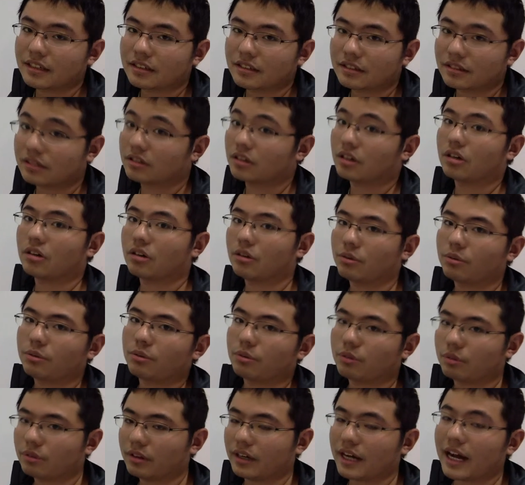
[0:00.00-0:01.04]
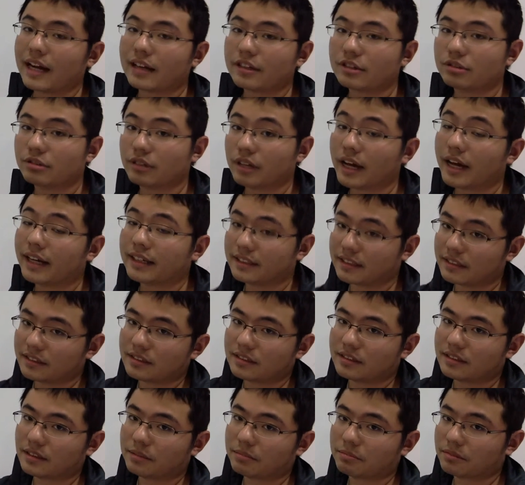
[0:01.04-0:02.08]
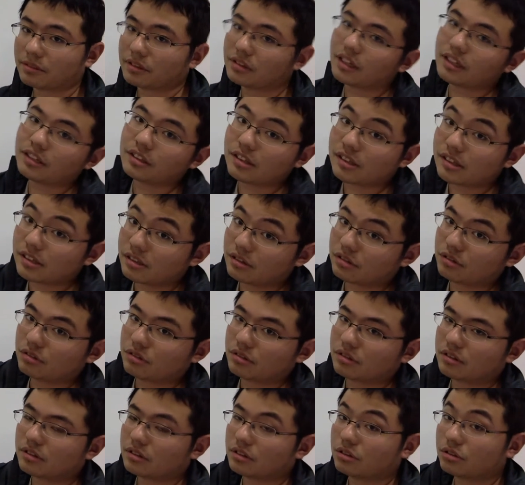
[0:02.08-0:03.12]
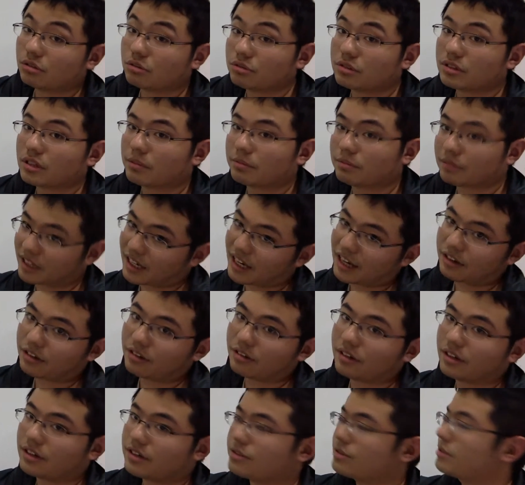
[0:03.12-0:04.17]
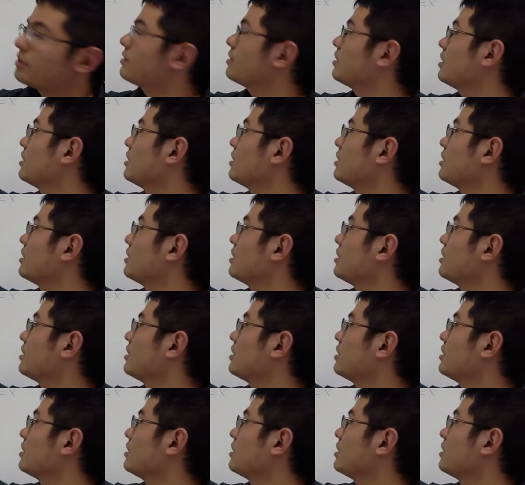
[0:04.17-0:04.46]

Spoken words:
So actually, I did do some calculations